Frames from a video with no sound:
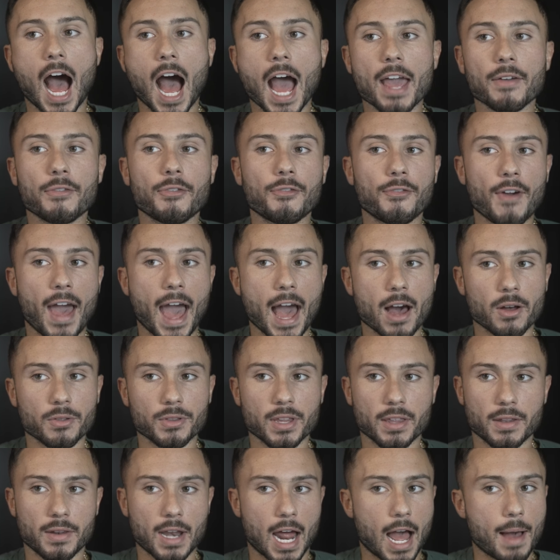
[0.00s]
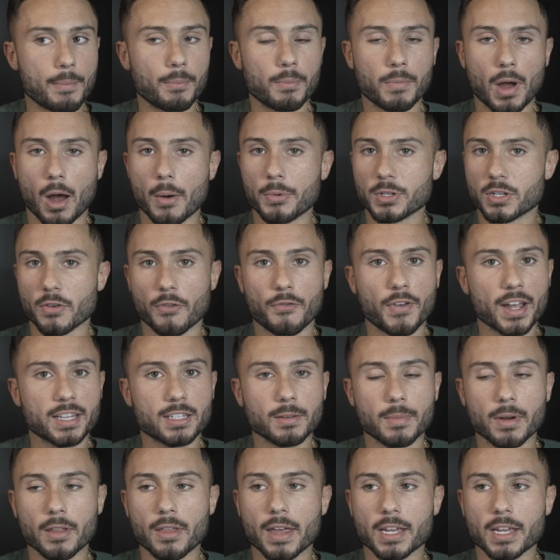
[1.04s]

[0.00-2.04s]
I've found, and I'm, I was a victim of